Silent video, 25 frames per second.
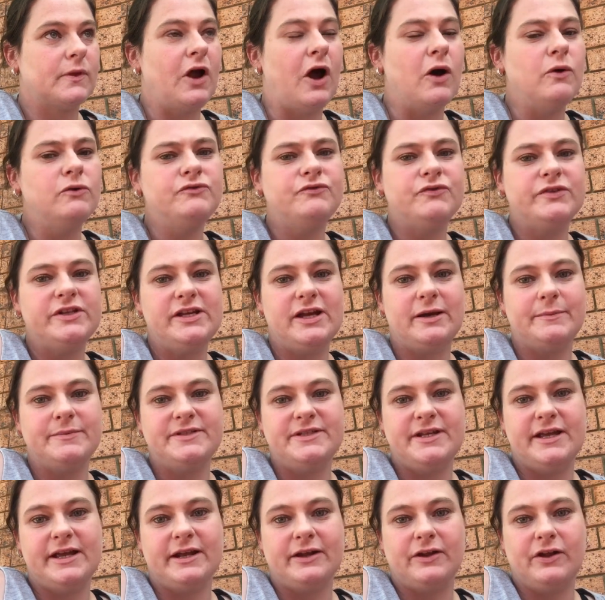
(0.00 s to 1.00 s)
was really
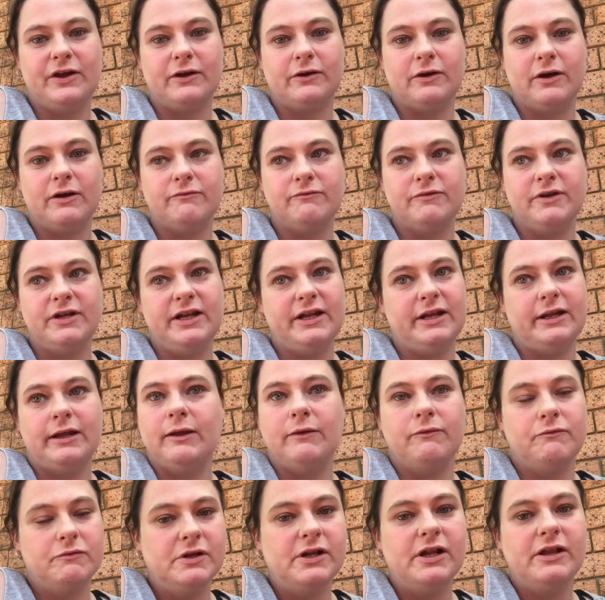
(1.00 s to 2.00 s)
upset. Like, I
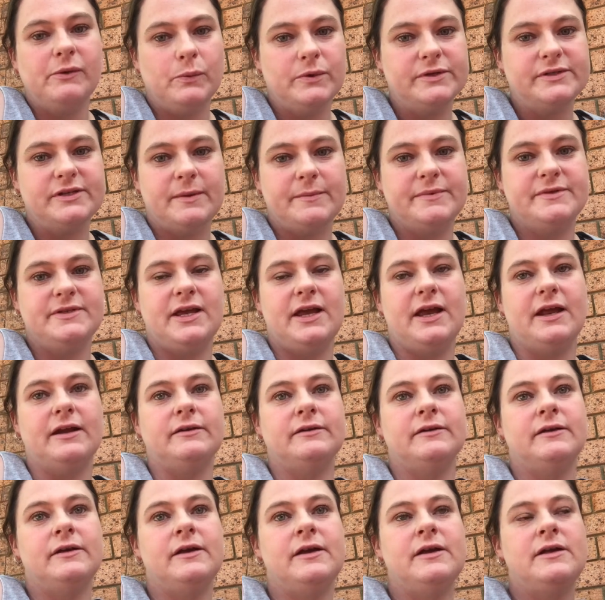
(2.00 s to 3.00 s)
really, really was upset.
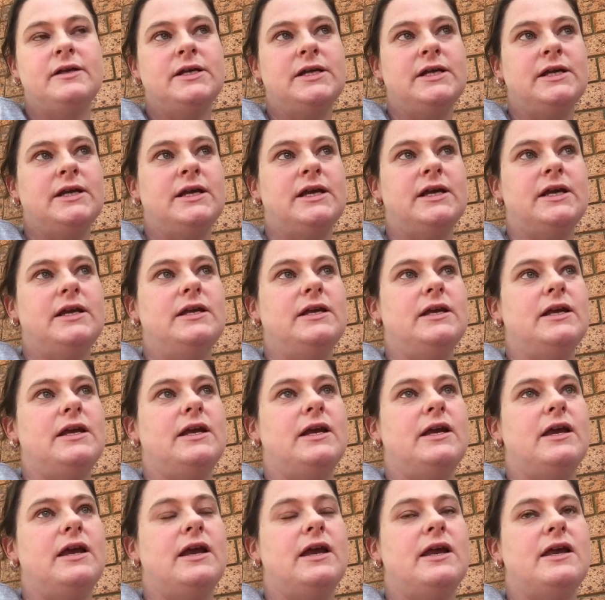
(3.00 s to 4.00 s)

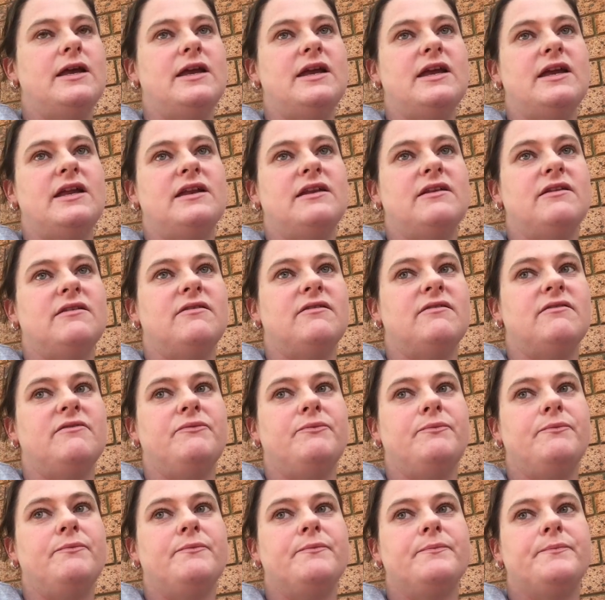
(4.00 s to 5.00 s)
And